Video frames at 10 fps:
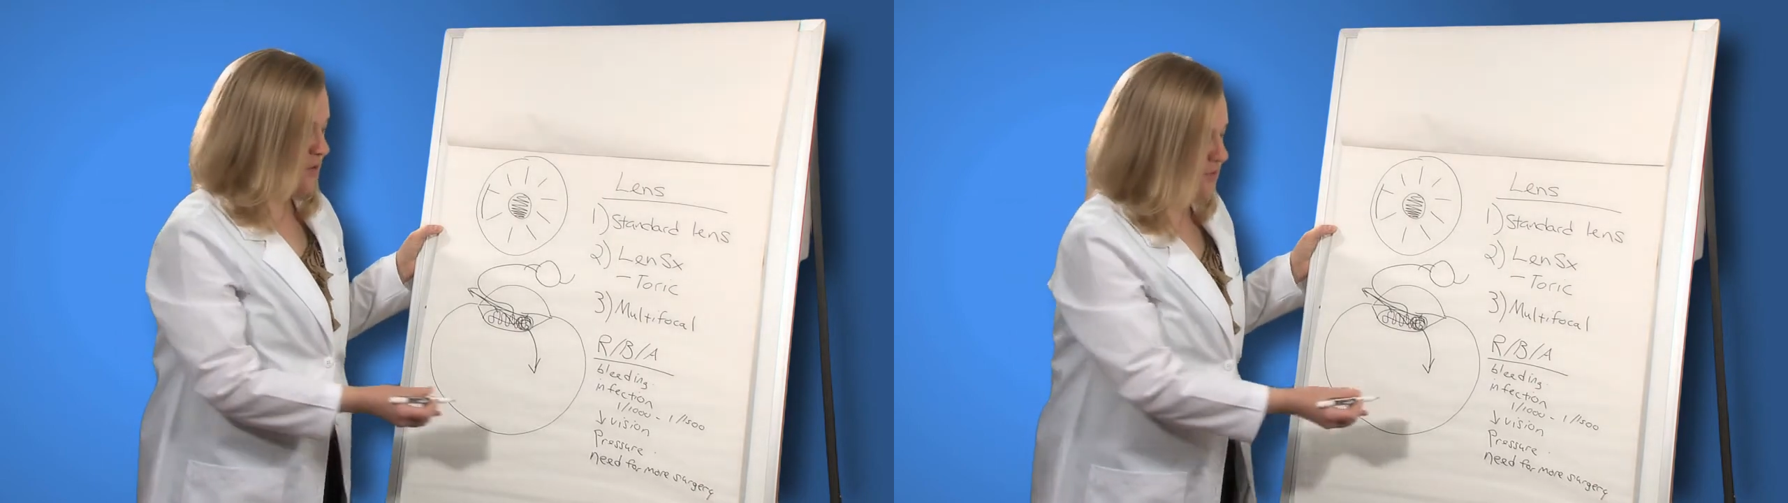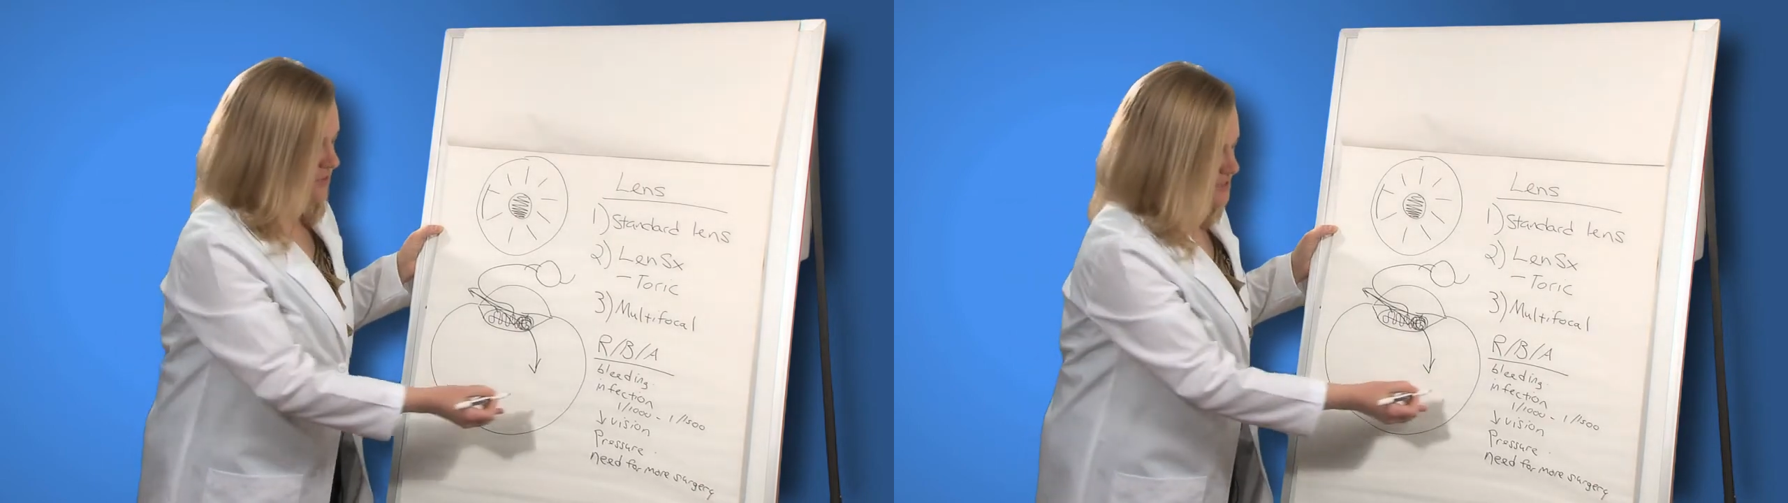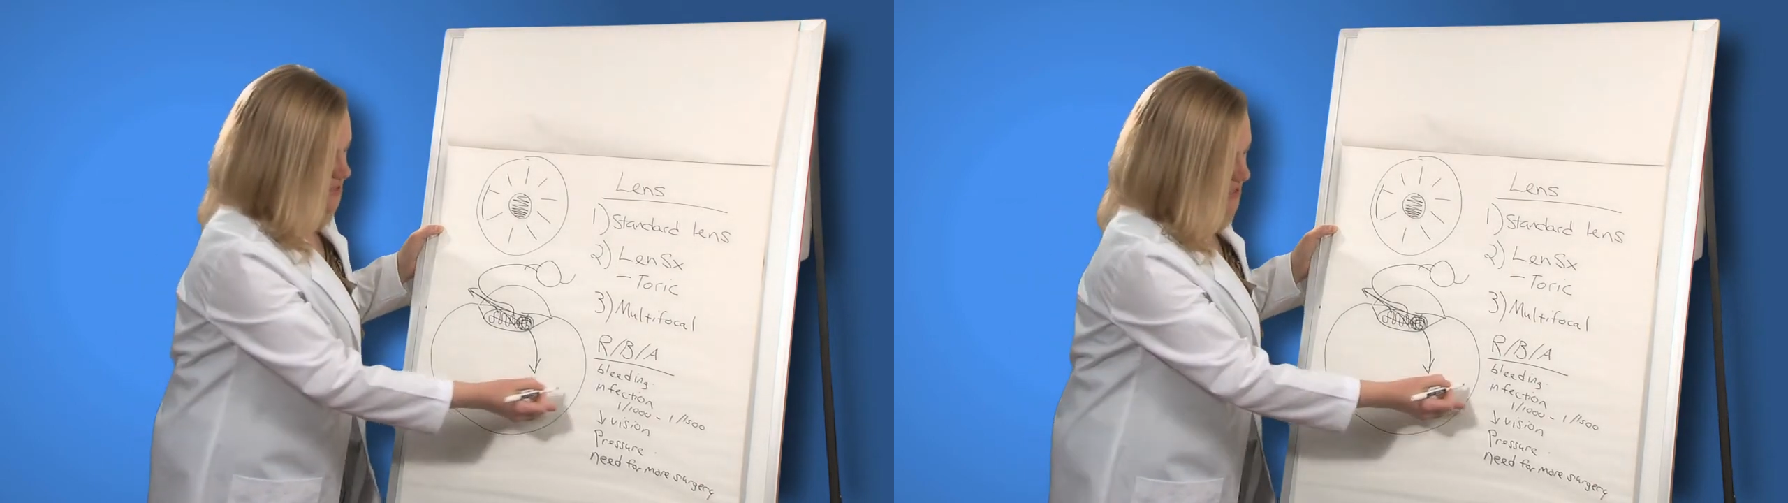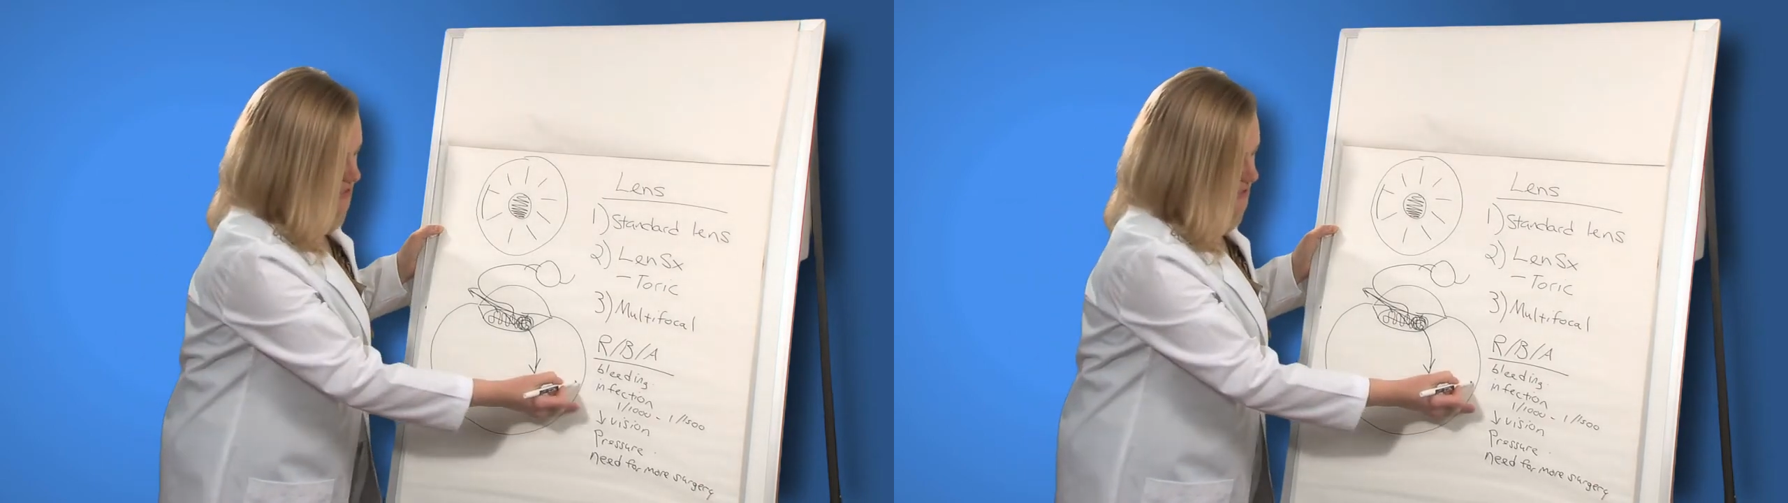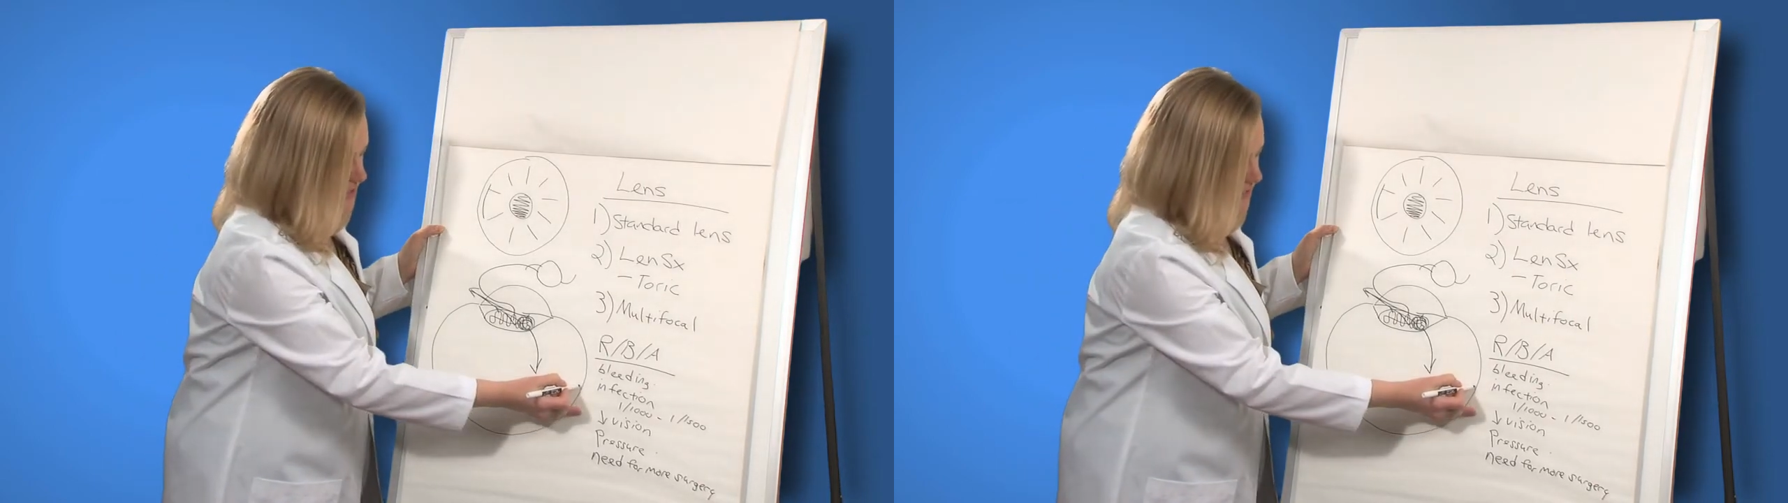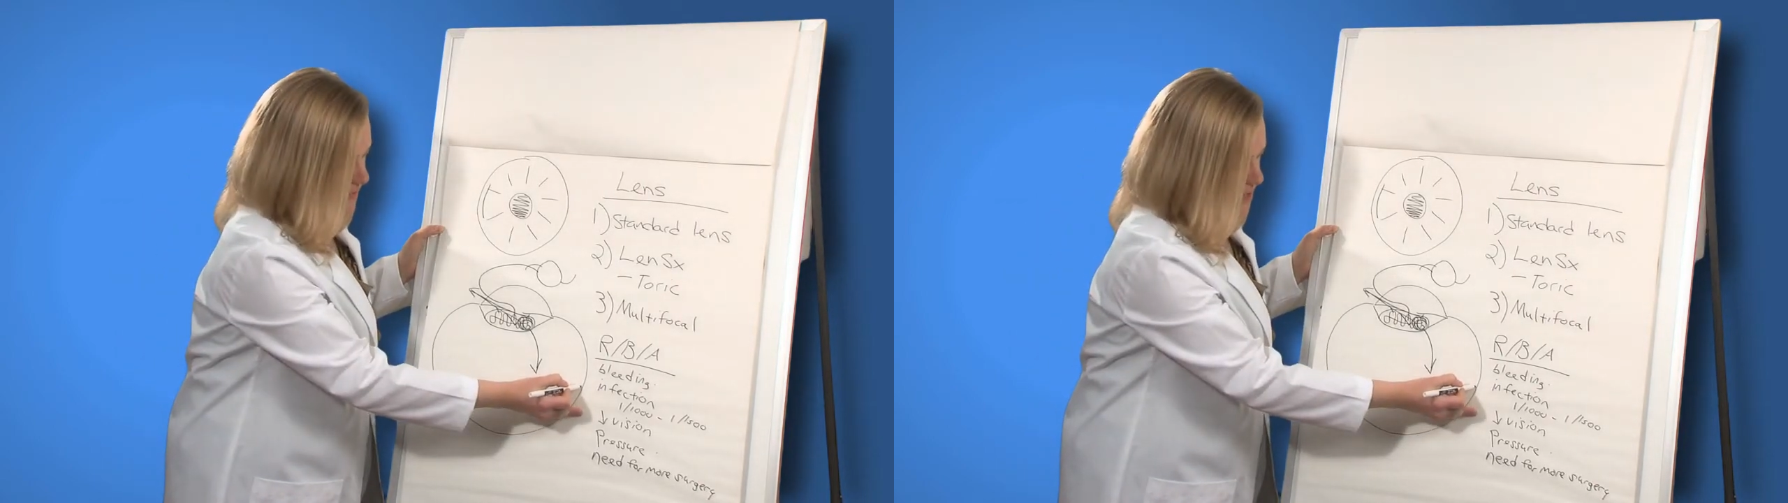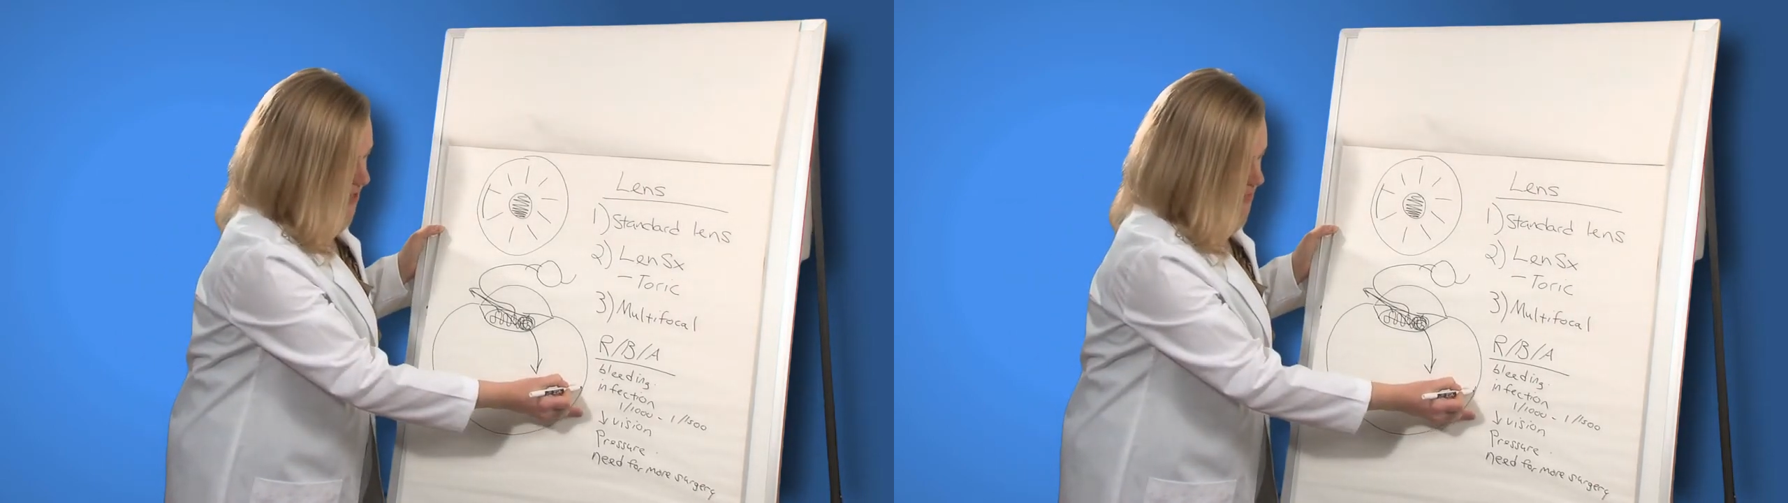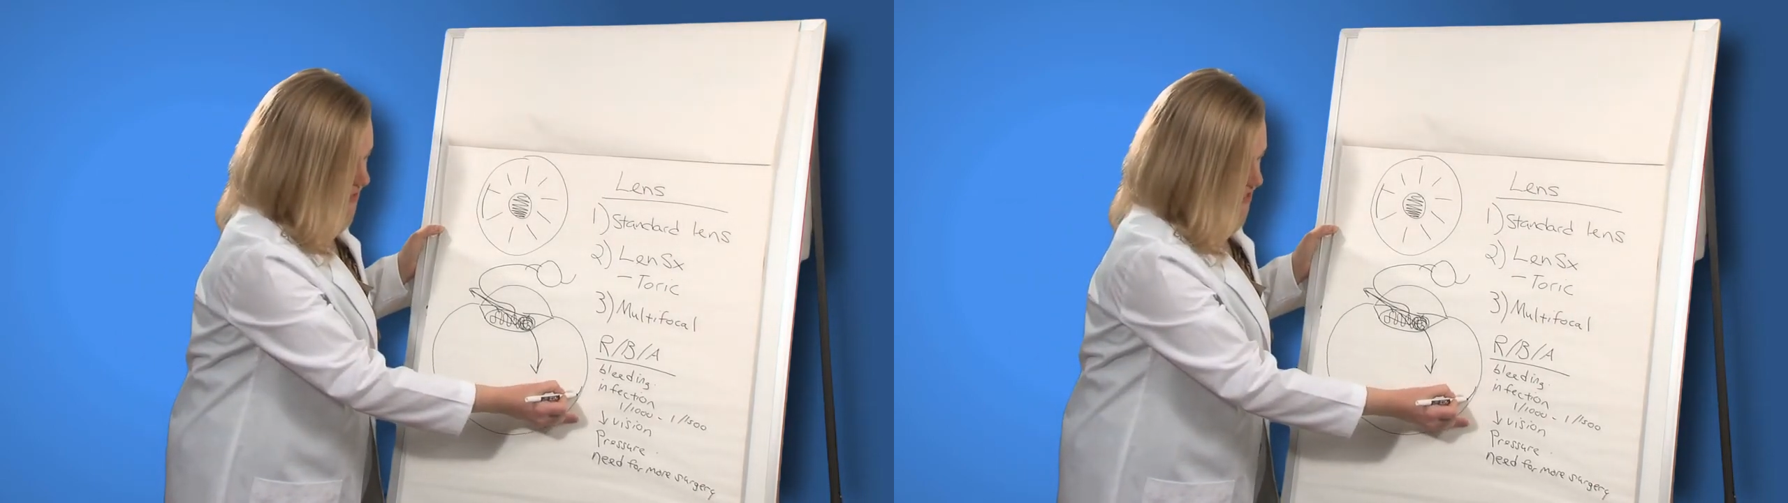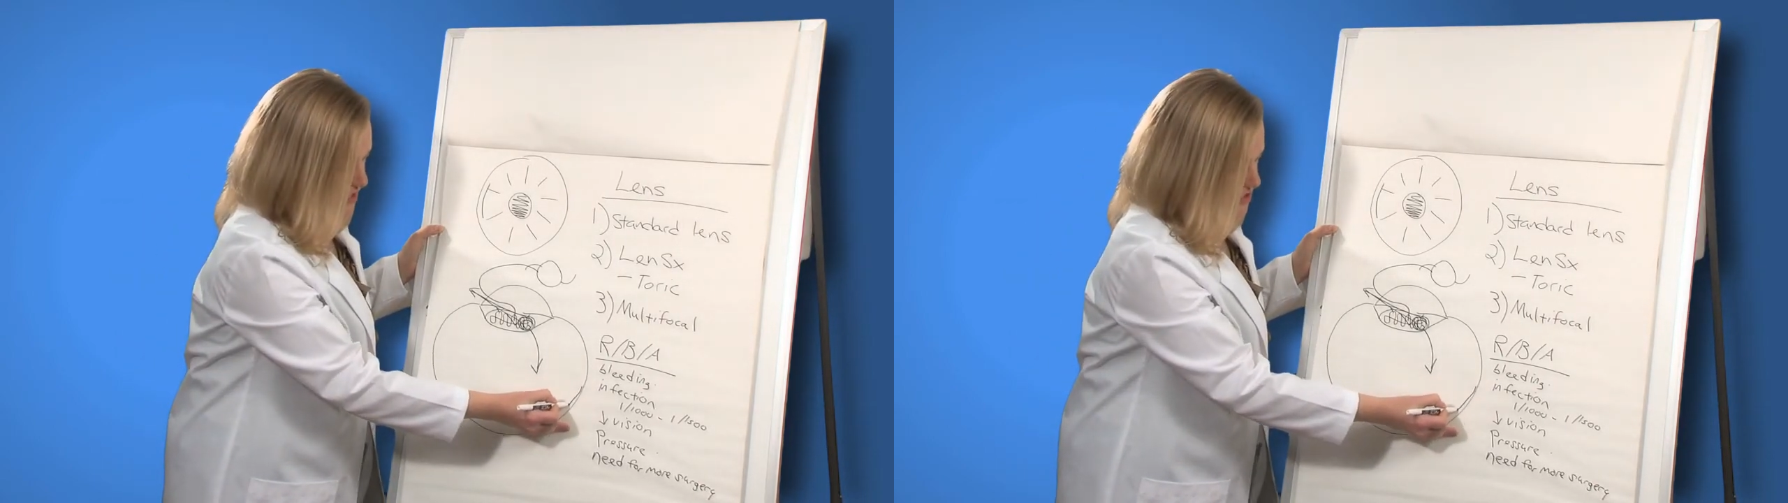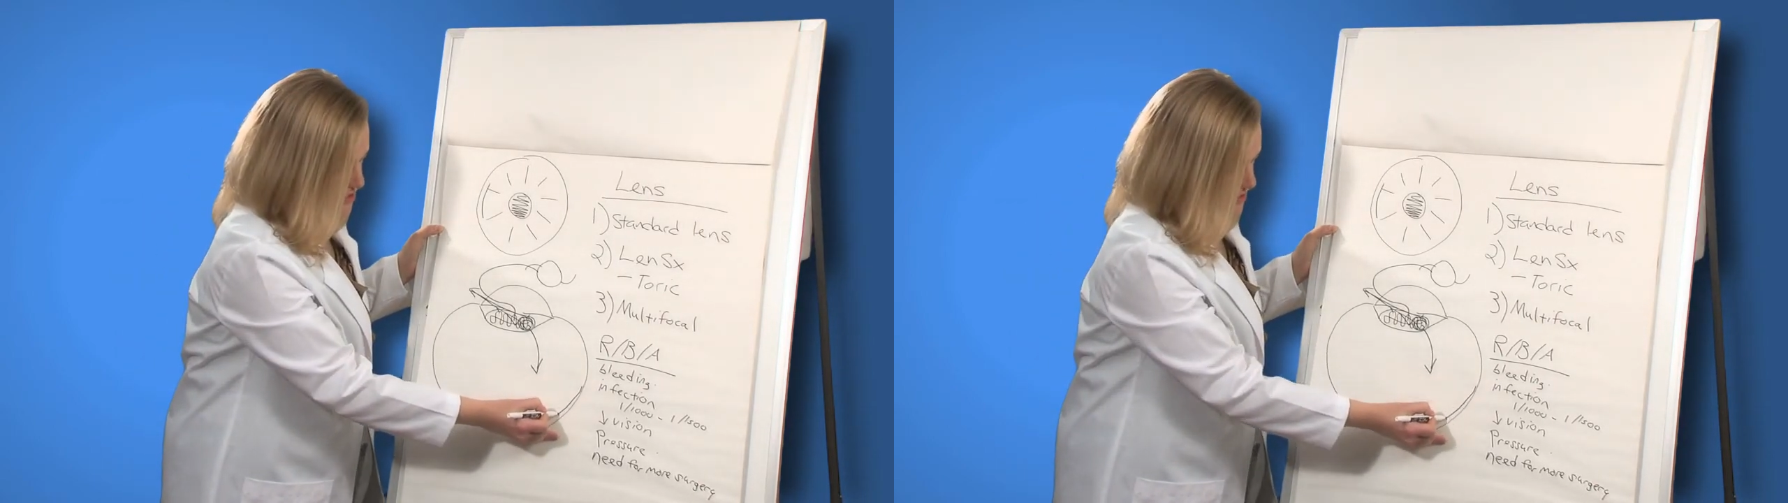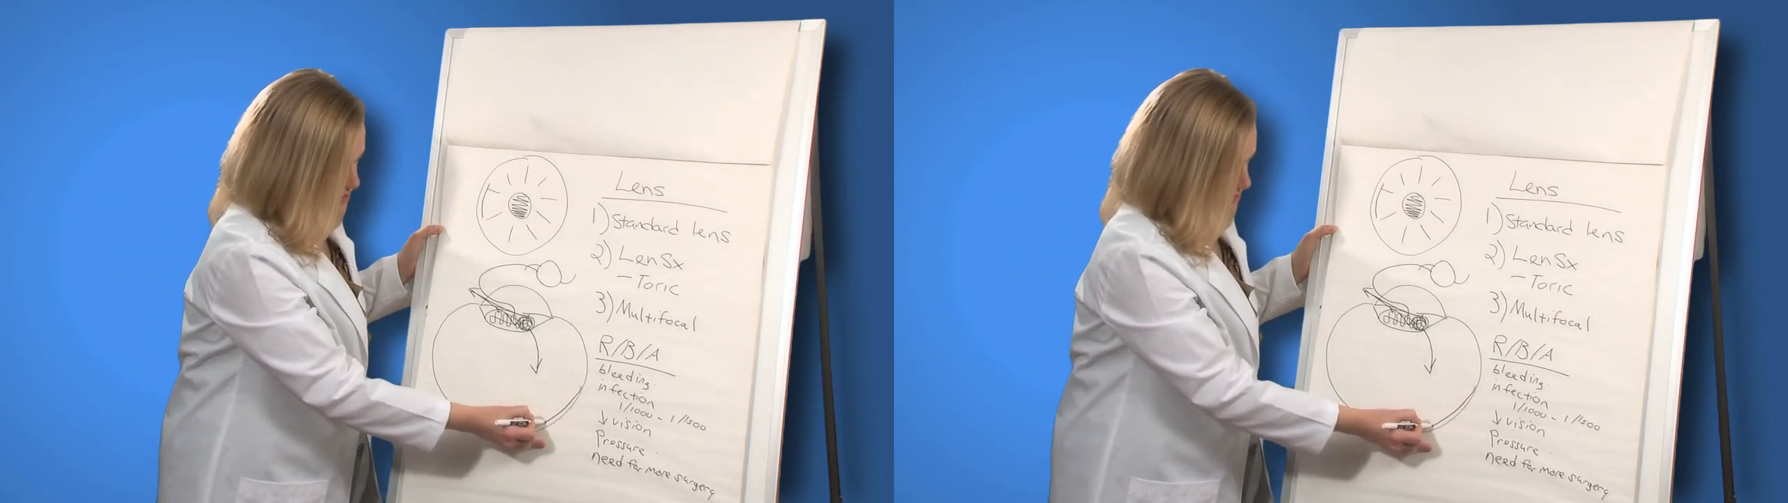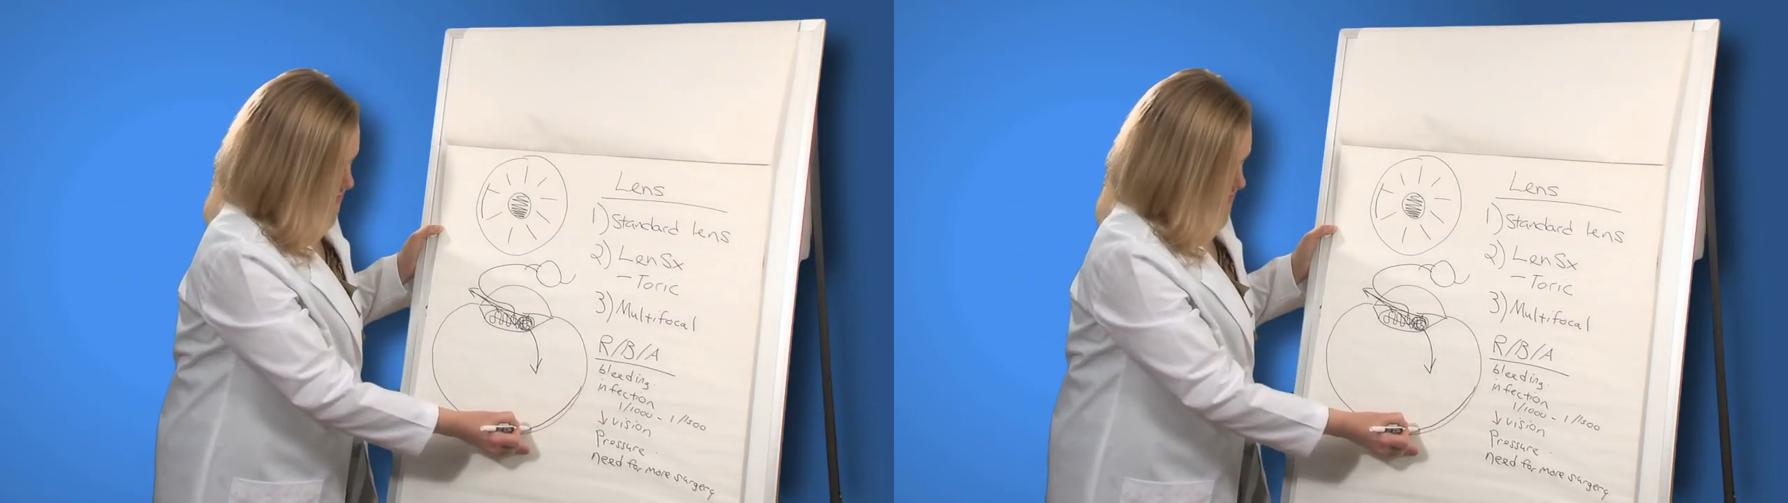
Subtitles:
or this can also be from complications